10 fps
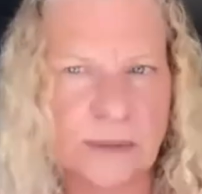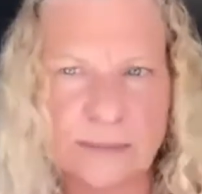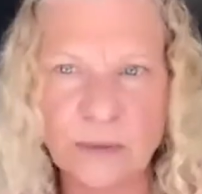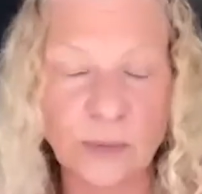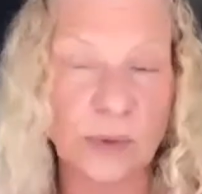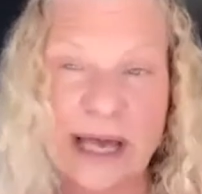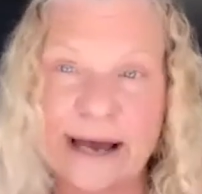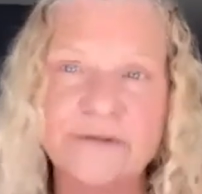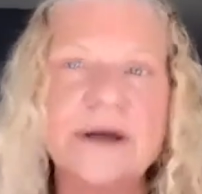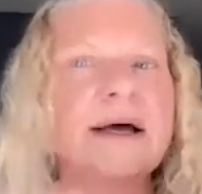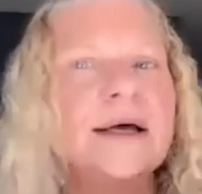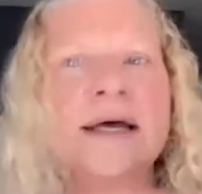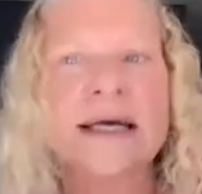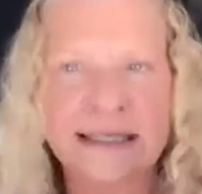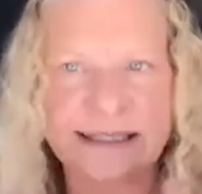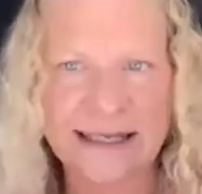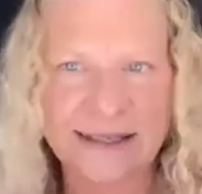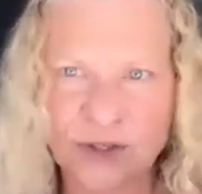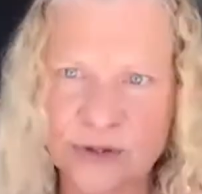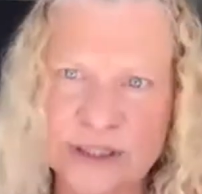Maybe we will have
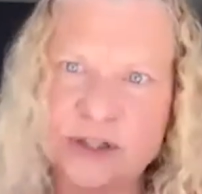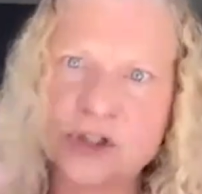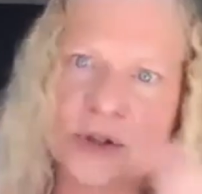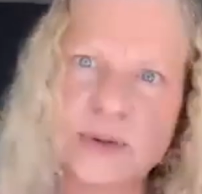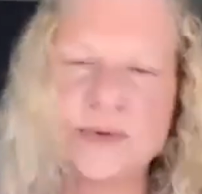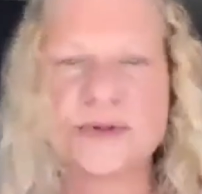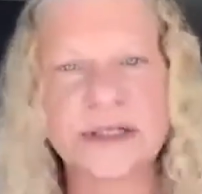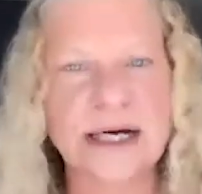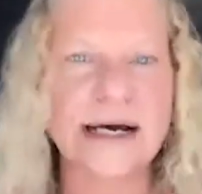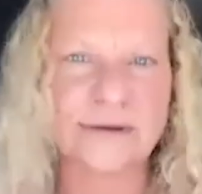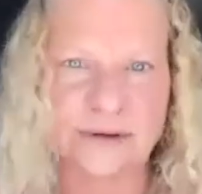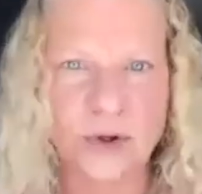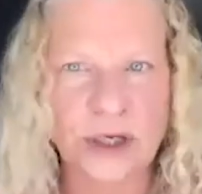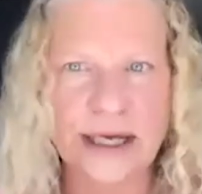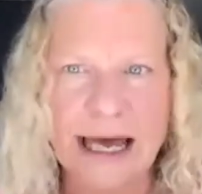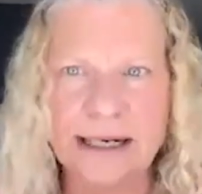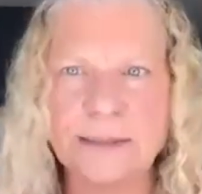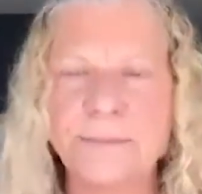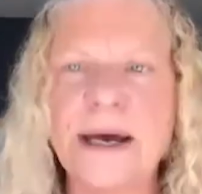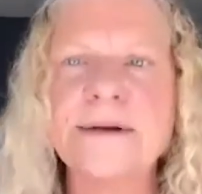sensors in shoes and kind of looking at
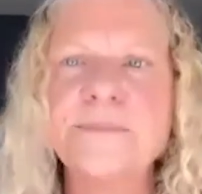it. But